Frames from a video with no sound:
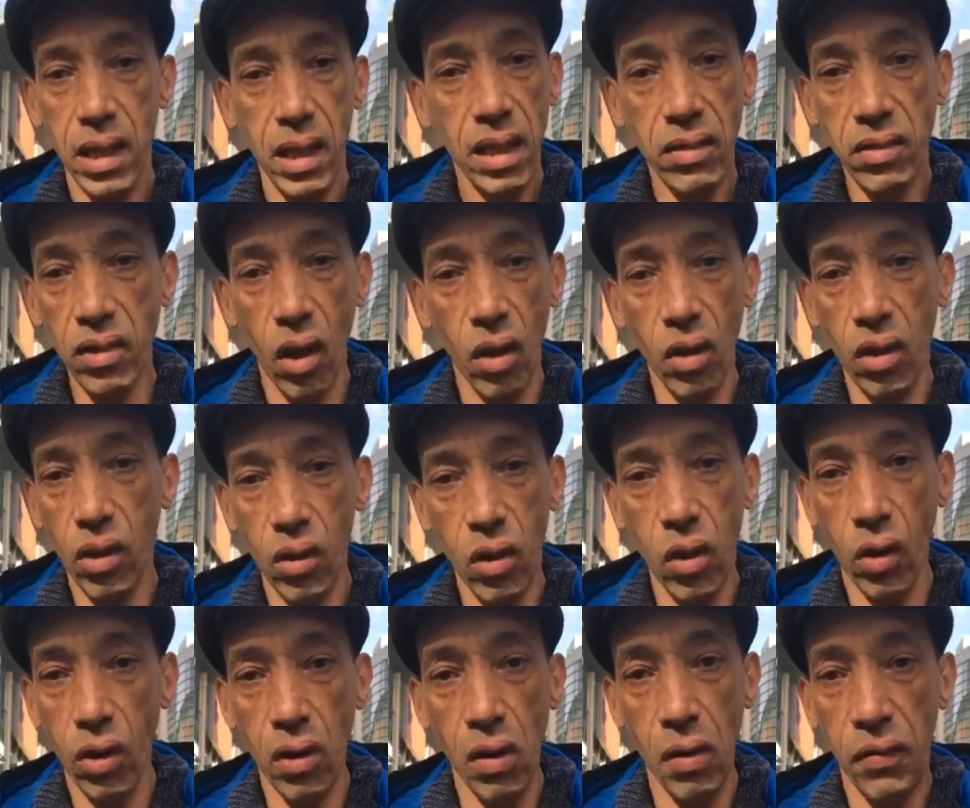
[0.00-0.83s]
It's not
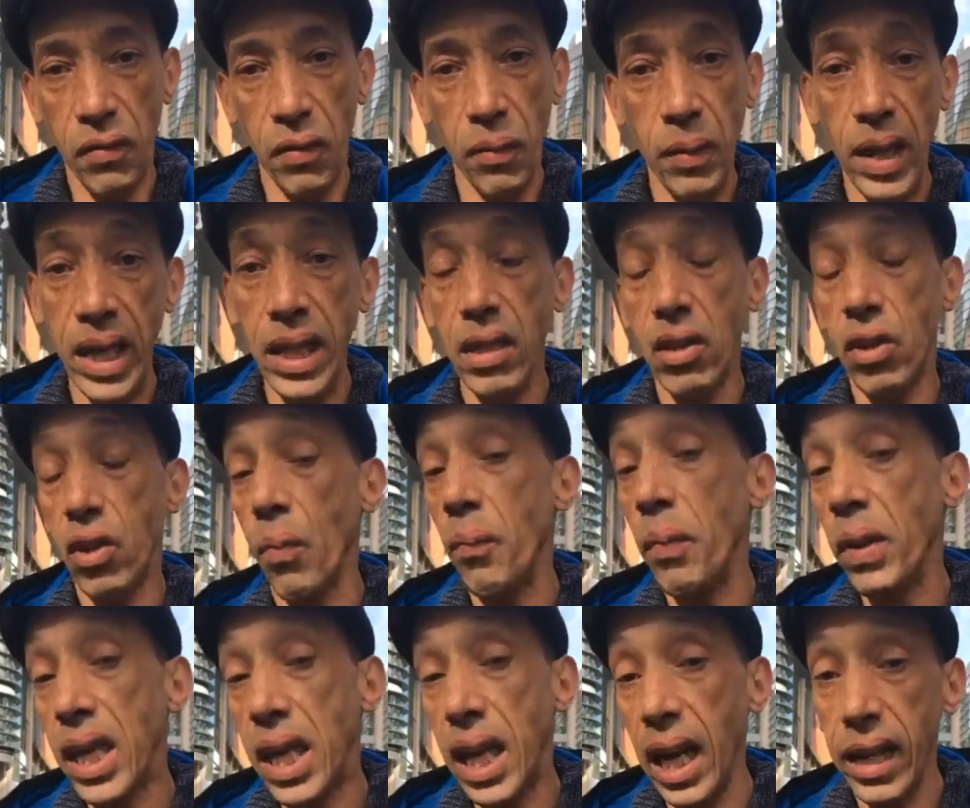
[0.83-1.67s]
good enough for me. They
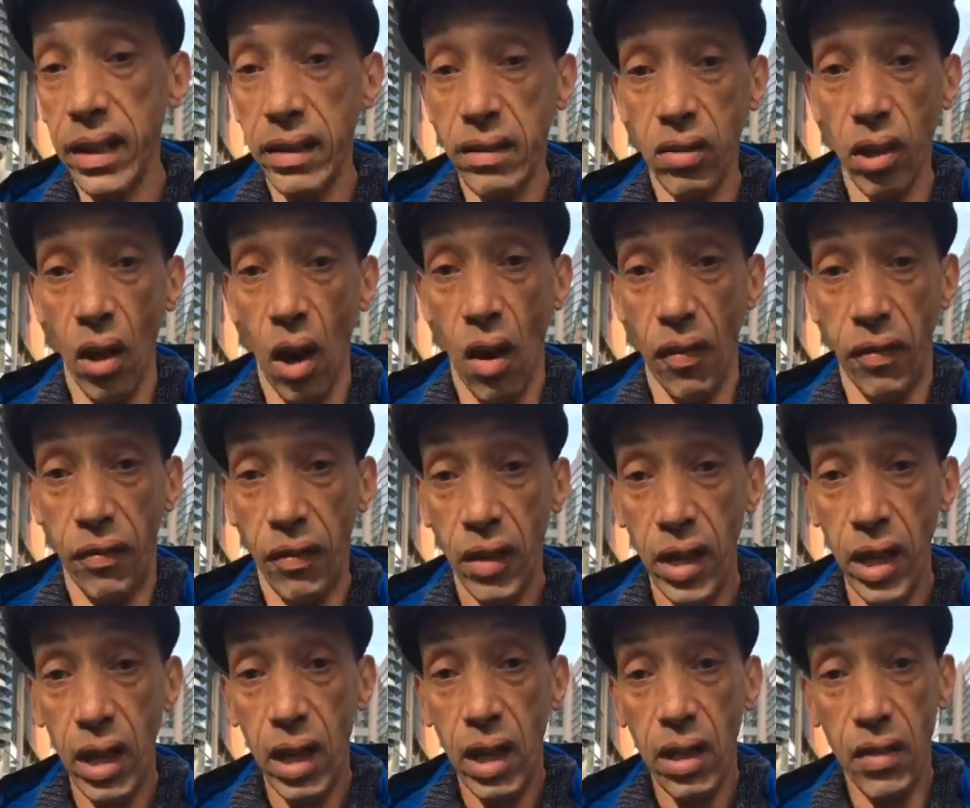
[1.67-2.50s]
should be kicked off
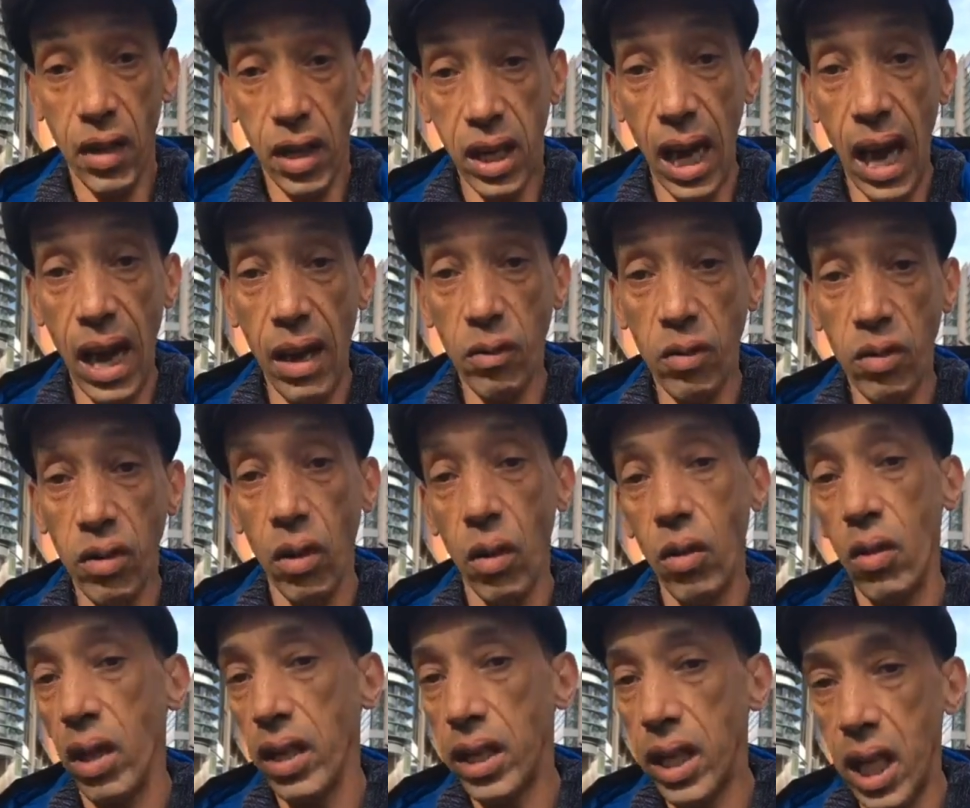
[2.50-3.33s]
the
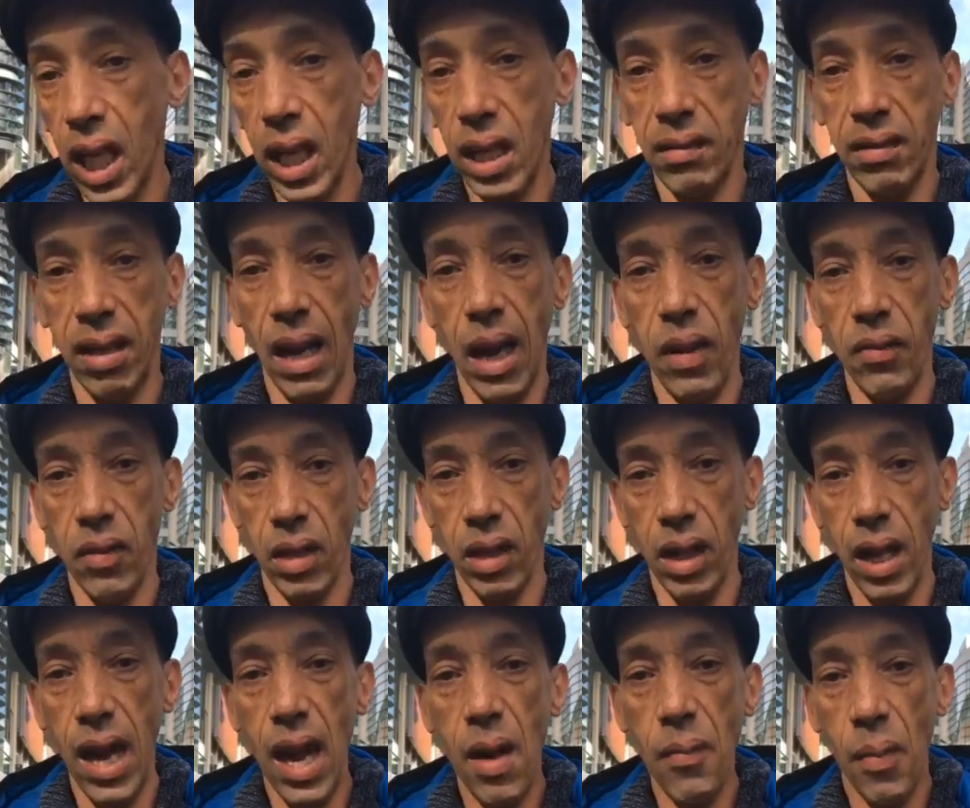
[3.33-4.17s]
council and kicked out the
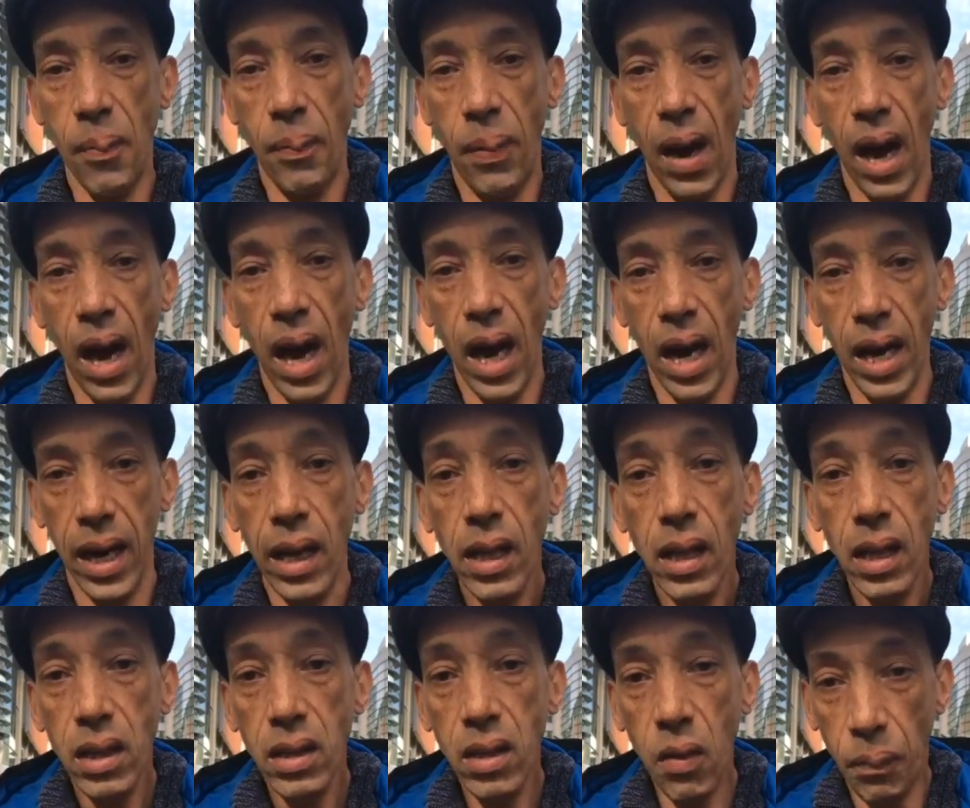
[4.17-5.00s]
Labour Party,
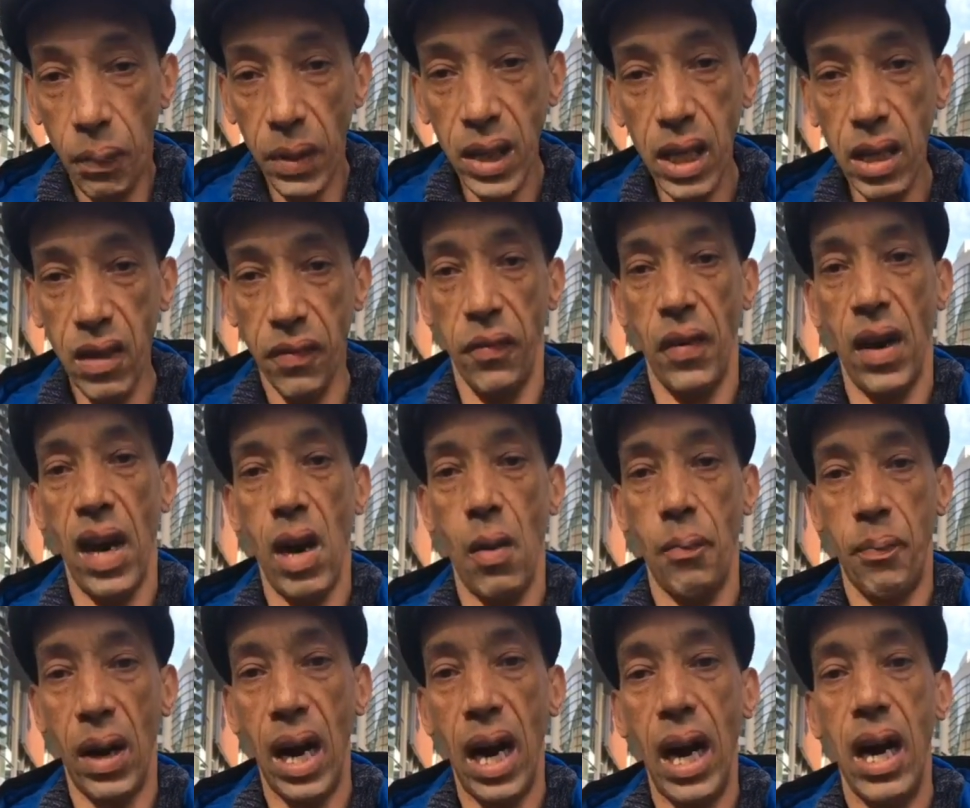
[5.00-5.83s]
the
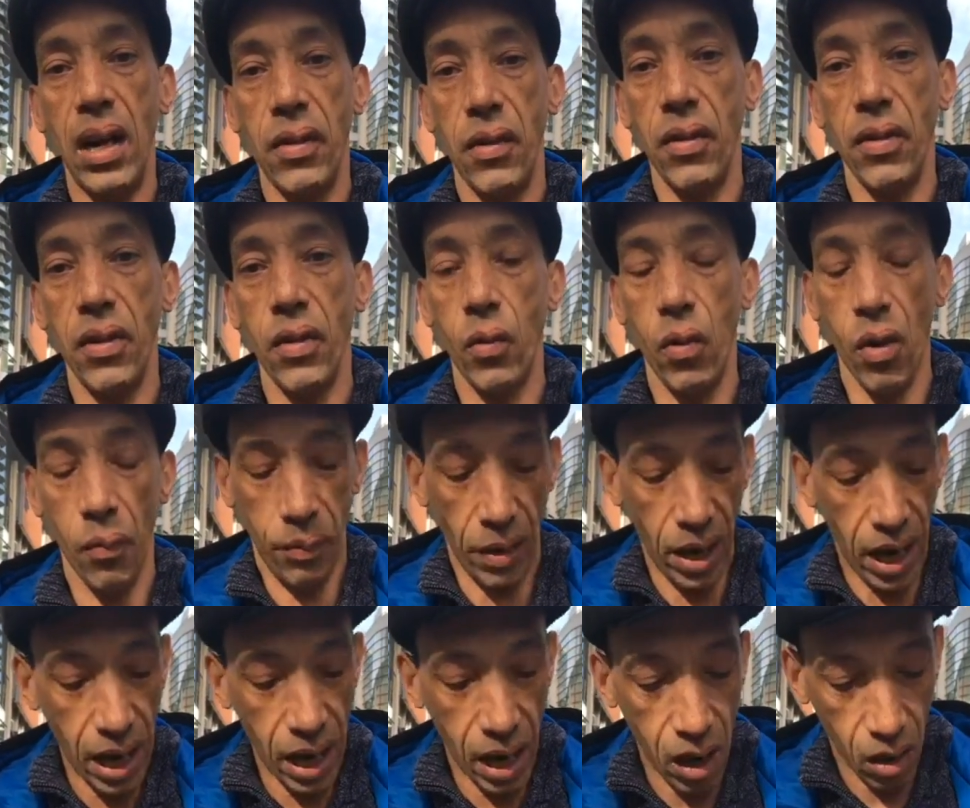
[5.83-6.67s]
paedophile party that they were
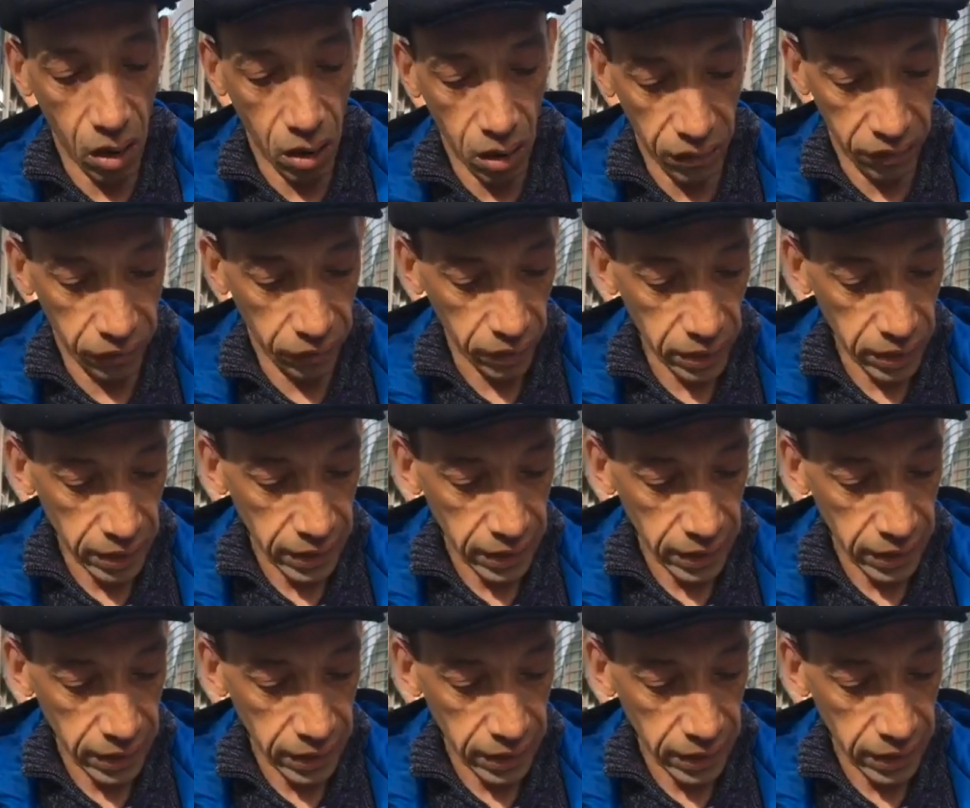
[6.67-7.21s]
part of.